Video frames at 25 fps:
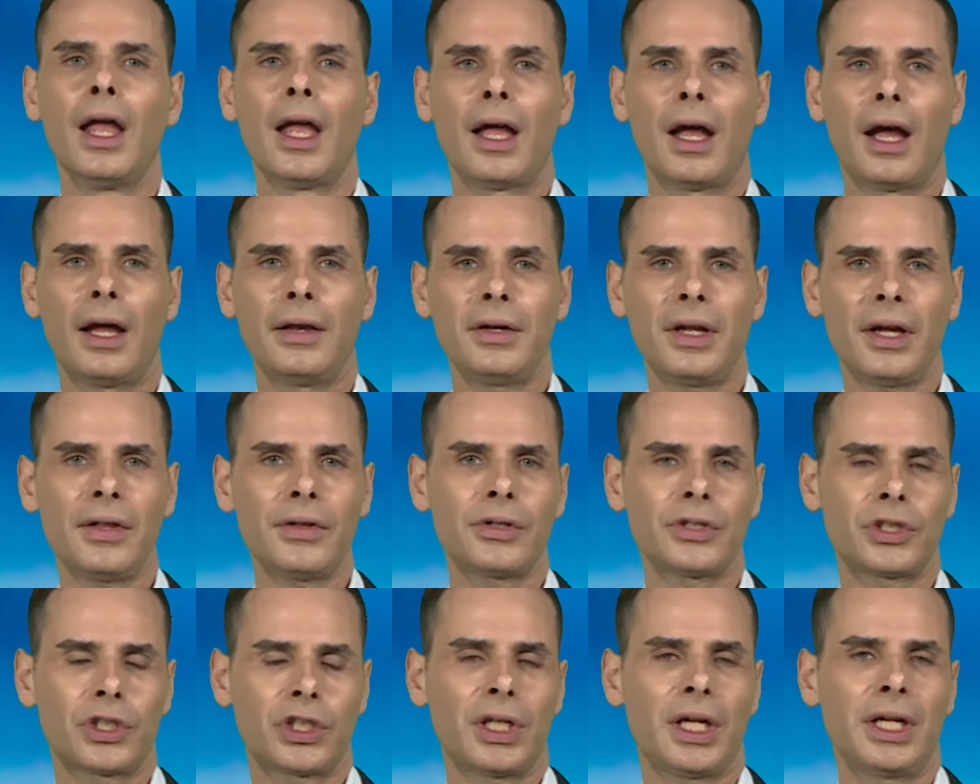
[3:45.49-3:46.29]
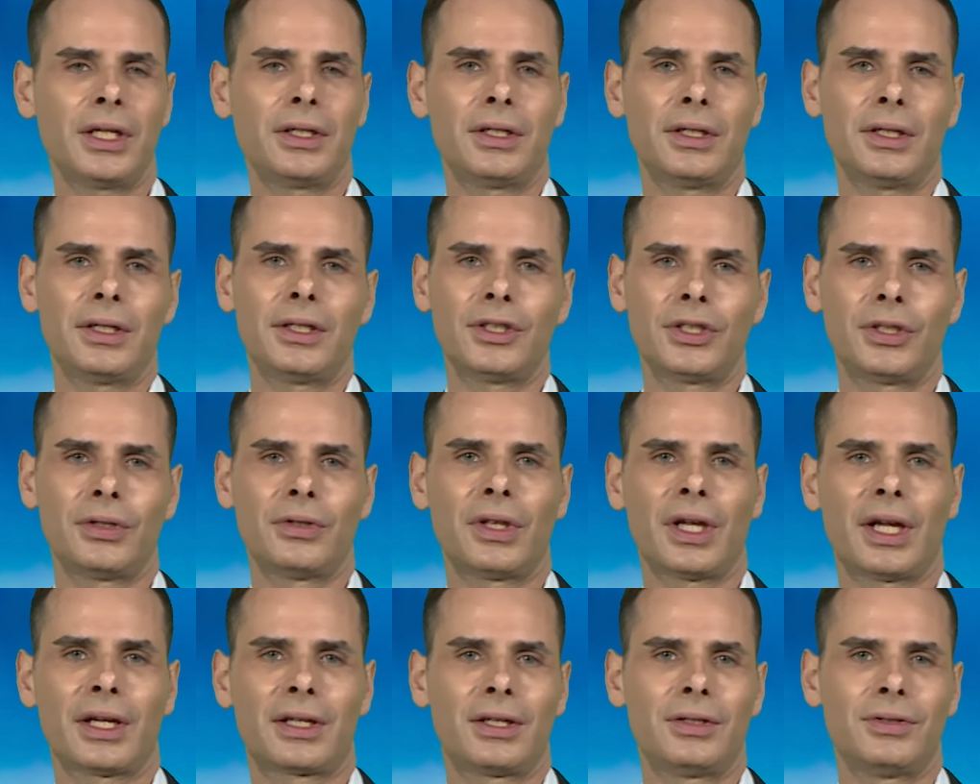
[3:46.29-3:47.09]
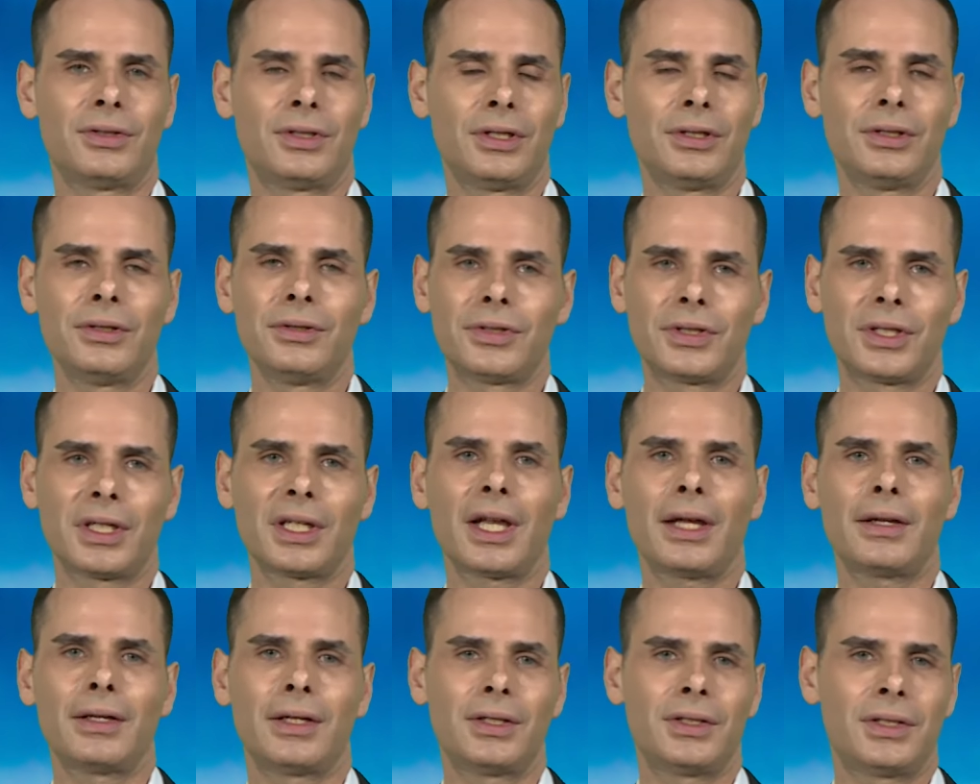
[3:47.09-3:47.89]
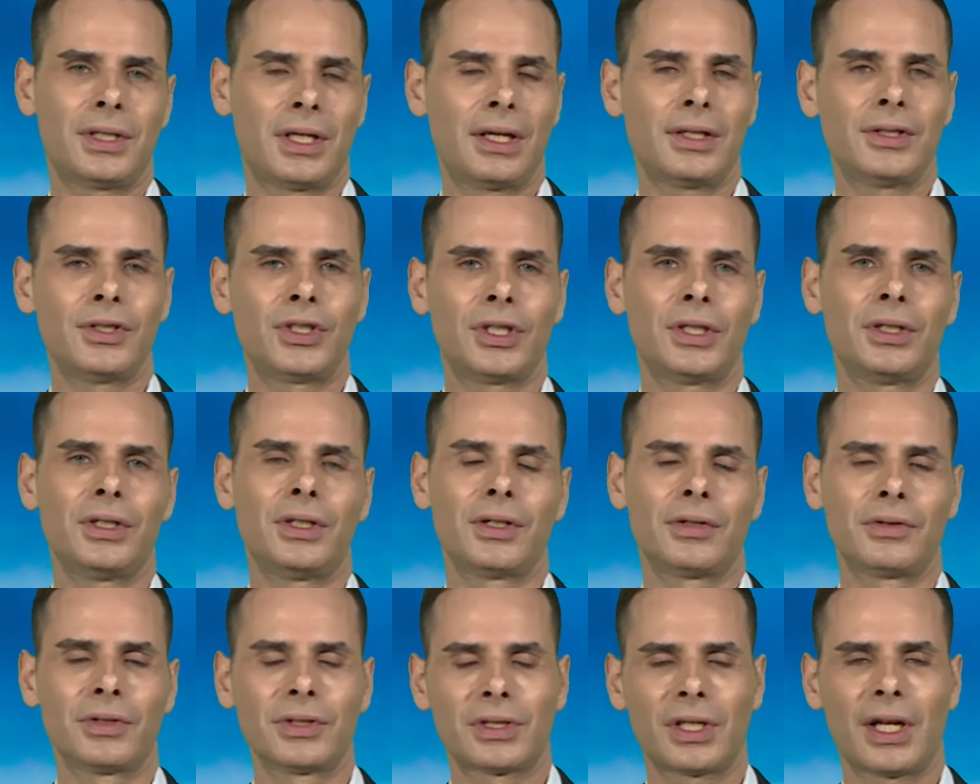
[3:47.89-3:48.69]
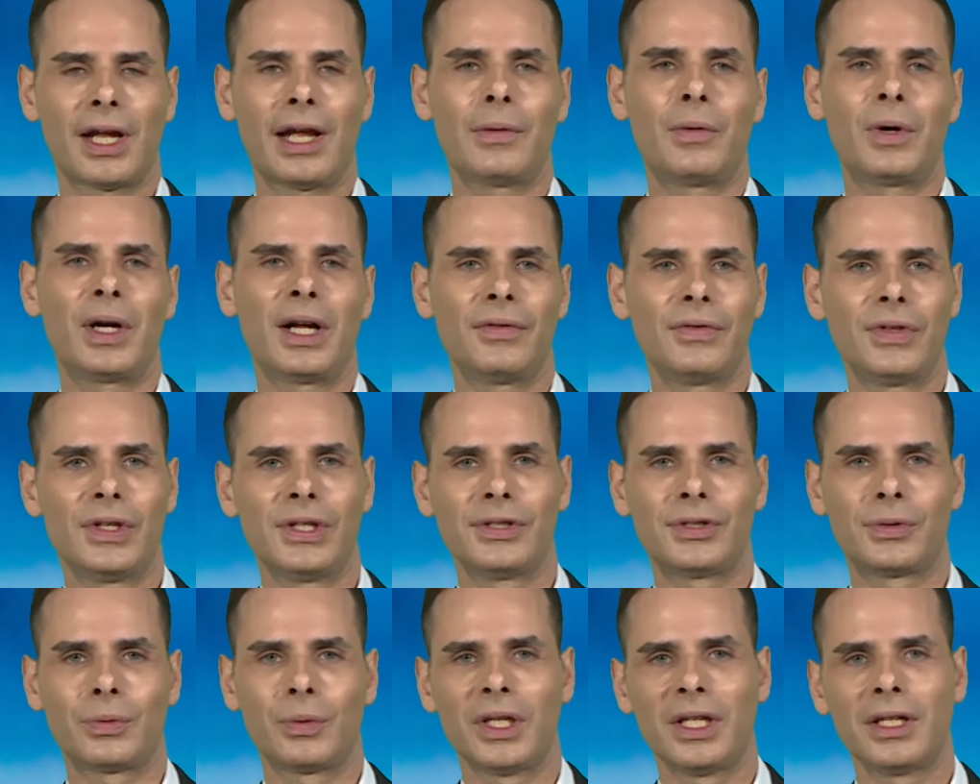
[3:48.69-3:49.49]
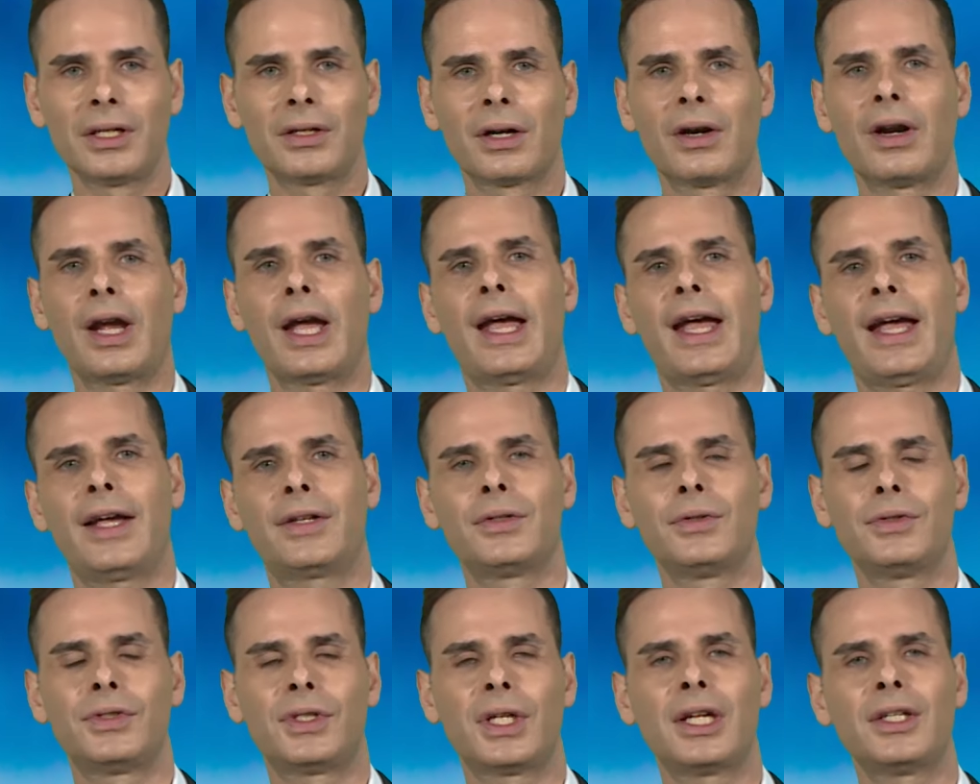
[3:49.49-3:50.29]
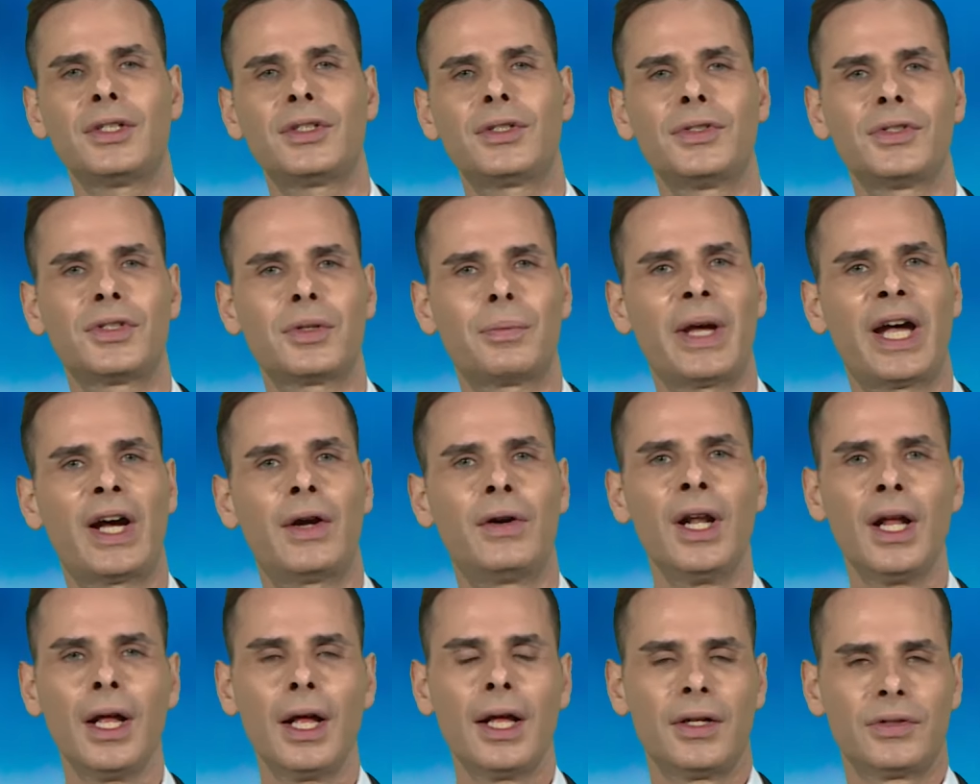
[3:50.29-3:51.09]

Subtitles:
Another China issue that continues to get attention here in Taiwan this week are accusations about